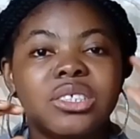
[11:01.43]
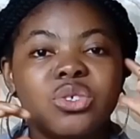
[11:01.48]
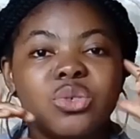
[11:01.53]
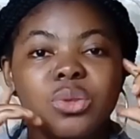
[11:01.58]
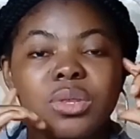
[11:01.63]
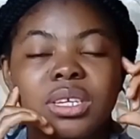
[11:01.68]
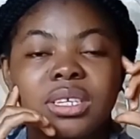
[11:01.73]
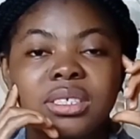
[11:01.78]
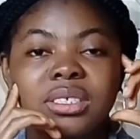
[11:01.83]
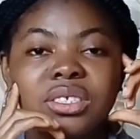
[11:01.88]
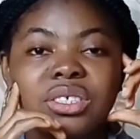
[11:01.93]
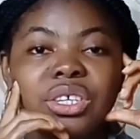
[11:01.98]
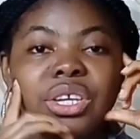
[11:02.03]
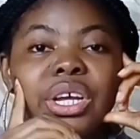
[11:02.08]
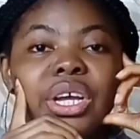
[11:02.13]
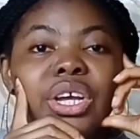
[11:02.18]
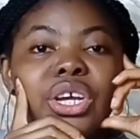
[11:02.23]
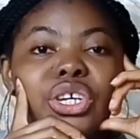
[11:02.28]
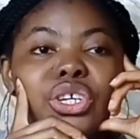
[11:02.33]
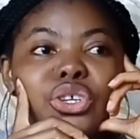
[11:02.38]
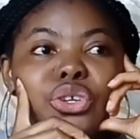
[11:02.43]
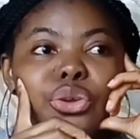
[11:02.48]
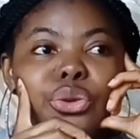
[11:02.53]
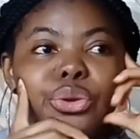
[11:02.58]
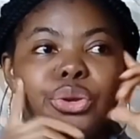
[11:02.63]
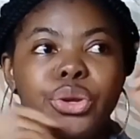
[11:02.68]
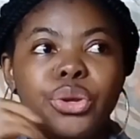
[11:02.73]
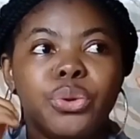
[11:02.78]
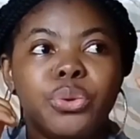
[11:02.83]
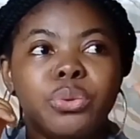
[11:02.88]
to things,
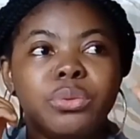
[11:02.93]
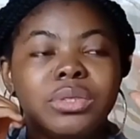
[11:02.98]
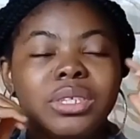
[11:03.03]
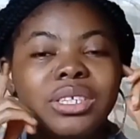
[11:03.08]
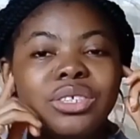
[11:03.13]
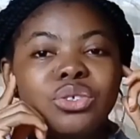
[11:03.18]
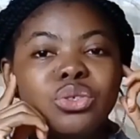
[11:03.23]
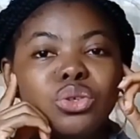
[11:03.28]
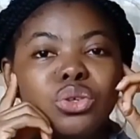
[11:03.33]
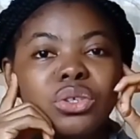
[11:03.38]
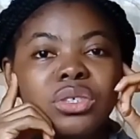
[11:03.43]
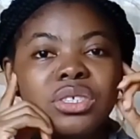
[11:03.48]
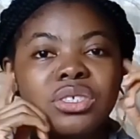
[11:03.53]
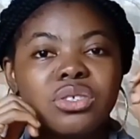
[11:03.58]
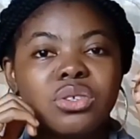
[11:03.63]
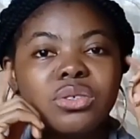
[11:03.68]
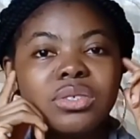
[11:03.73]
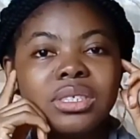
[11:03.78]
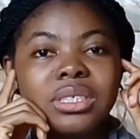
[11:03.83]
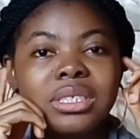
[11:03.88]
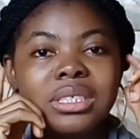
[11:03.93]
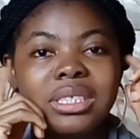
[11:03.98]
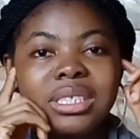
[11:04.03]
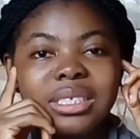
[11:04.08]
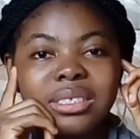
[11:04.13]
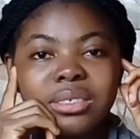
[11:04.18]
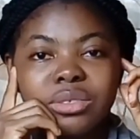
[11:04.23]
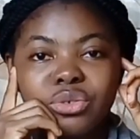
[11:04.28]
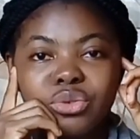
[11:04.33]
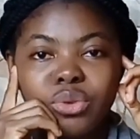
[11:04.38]
the noise doesn't
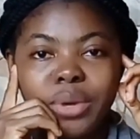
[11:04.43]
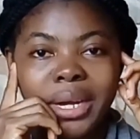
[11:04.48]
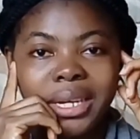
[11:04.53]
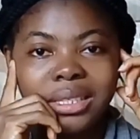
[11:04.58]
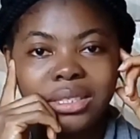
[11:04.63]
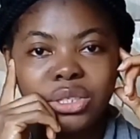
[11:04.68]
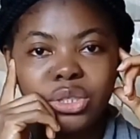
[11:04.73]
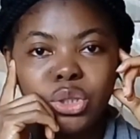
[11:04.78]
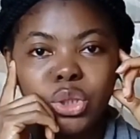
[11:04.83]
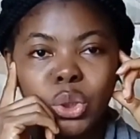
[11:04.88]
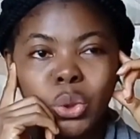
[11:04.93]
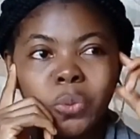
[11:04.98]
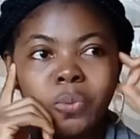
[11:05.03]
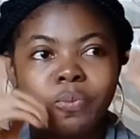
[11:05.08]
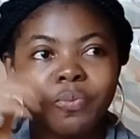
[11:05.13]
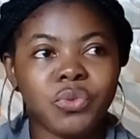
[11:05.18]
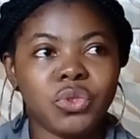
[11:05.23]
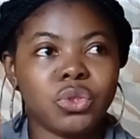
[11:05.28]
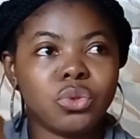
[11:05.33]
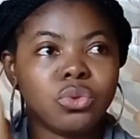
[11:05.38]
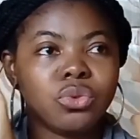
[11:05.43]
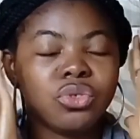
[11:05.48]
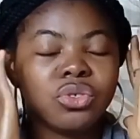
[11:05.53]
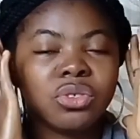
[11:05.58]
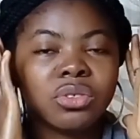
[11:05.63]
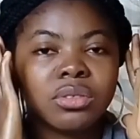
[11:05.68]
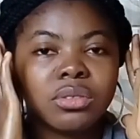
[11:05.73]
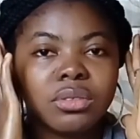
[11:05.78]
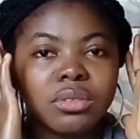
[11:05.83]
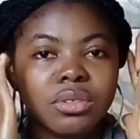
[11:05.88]
distract you. You
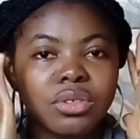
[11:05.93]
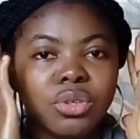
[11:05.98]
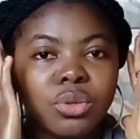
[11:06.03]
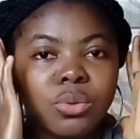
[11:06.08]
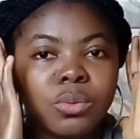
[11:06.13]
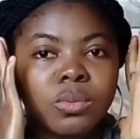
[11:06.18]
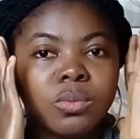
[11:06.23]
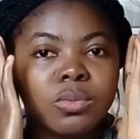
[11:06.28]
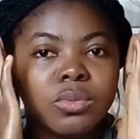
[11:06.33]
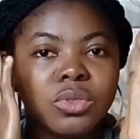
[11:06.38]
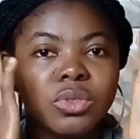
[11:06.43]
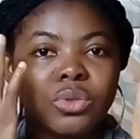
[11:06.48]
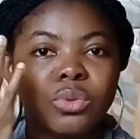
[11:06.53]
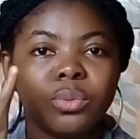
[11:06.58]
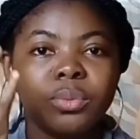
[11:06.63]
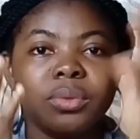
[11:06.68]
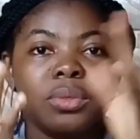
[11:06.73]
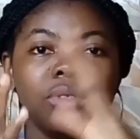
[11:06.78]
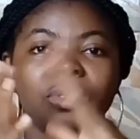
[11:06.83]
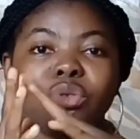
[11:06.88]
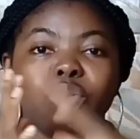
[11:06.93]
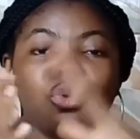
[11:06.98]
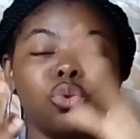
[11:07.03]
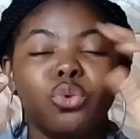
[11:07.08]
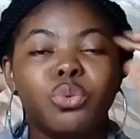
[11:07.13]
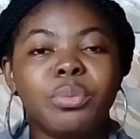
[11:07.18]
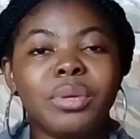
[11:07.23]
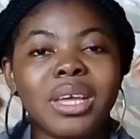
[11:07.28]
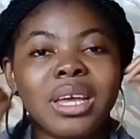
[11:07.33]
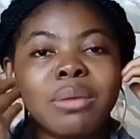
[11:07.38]
just you
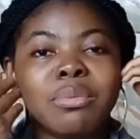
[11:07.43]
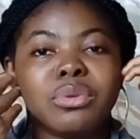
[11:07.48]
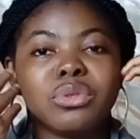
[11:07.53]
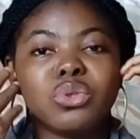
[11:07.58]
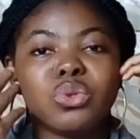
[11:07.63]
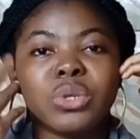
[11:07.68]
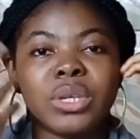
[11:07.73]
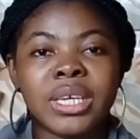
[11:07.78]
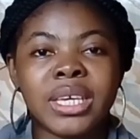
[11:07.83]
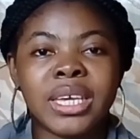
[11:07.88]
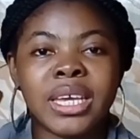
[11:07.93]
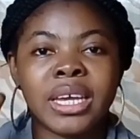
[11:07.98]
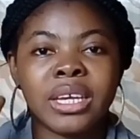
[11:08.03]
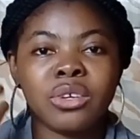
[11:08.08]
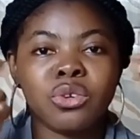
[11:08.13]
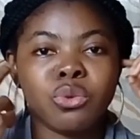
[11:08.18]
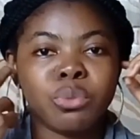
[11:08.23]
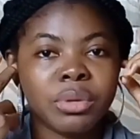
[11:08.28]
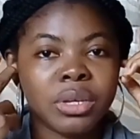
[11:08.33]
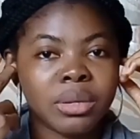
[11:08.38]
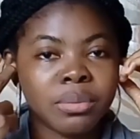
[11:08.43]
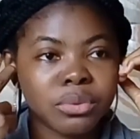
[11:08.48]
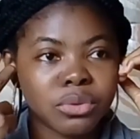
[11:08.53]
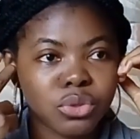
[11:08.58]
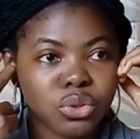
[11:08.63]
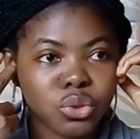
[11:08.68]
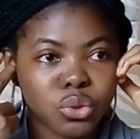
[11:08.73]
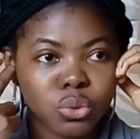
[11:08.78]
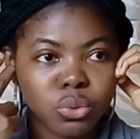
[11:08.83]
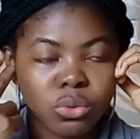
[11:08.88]
will be able to hear, you'll be able
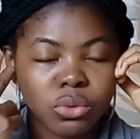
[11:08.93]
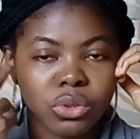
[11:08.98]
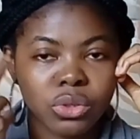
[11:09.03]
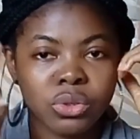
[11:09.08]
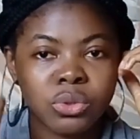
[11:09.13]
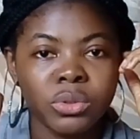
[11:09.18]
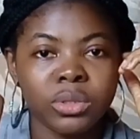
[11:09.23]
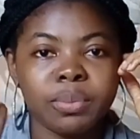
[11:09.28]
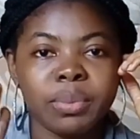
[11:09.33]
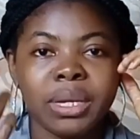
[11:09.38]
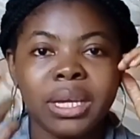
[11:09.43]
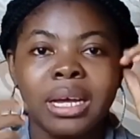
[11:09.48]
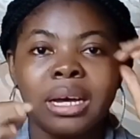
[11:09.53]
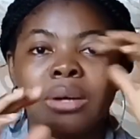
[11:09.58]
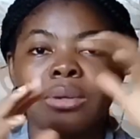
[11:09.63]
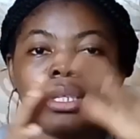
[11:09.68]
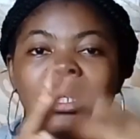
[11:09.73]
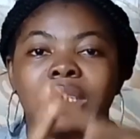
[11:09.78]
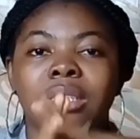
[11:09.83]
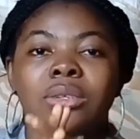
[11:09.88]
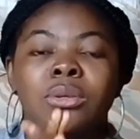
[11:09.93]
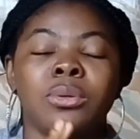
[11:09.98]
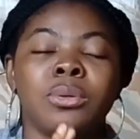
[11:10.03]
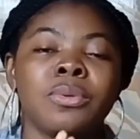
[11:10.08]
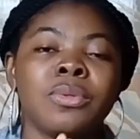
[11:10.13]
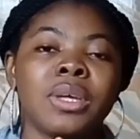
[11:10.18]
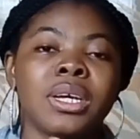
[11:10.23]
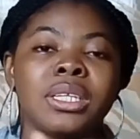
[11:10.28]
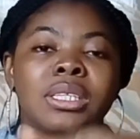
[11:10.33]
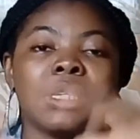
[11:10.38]
to speak out and
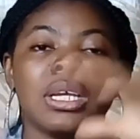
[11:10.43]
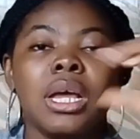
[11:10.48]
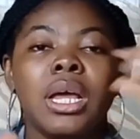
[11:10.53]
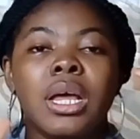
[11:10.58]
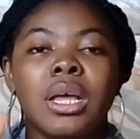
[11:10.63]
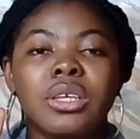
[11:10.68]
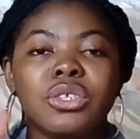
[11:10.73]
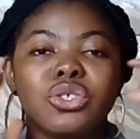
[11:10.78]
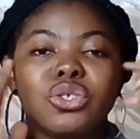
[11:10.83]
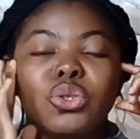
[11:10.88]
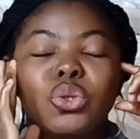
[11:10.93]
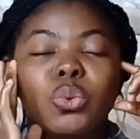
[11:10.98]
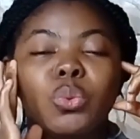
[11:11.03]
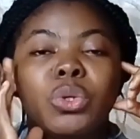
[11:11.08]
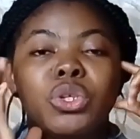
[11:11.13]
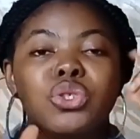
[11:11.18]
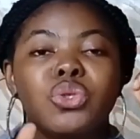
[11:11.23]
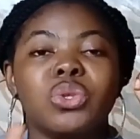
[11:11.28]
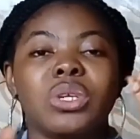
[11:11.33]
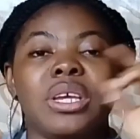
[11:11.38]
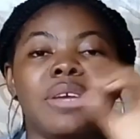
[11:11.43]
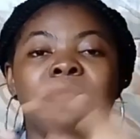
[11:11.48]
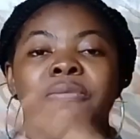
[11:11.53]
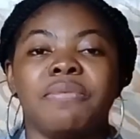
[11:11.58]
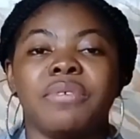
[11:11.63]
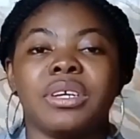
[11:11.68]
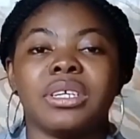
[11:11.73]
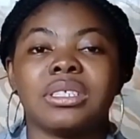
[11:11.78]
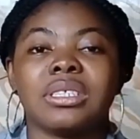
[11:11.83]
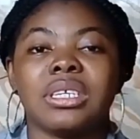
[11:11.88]
all that. So you want to
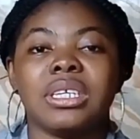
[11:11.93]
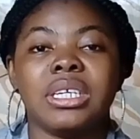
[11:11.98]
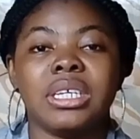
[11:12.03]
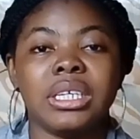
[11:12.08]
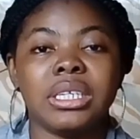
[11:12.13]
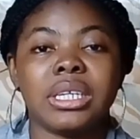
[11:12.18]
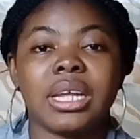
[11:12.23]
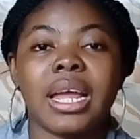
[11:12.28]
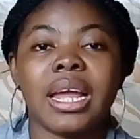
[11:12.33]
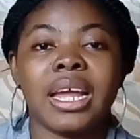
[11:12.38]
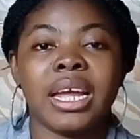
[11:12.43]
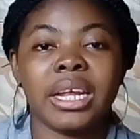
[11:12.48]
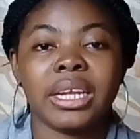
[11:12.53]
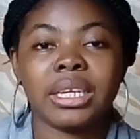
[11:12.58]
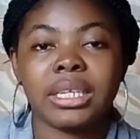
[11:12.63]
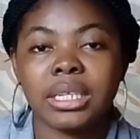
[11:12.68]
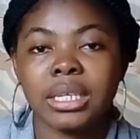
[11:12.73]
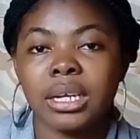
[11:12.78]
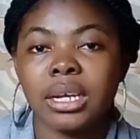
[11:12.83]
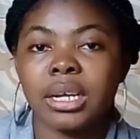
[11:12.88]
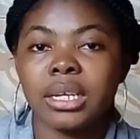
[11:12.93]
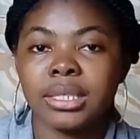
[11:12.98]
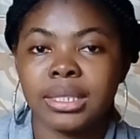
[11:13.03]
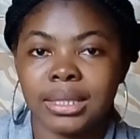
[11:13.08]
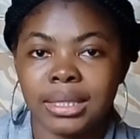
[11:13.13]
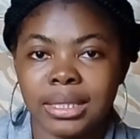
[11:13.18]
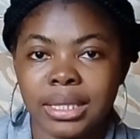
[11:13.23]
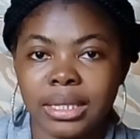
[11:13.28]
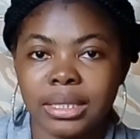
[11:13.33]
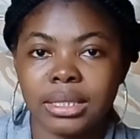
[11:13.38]
invest in
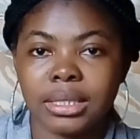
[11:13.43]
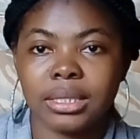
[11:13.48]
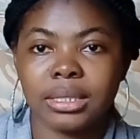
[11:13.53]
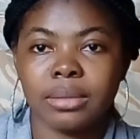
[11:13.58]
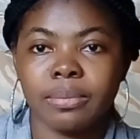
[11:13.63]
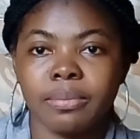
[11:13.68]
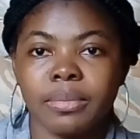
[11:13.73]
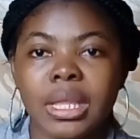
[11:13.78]
headsets.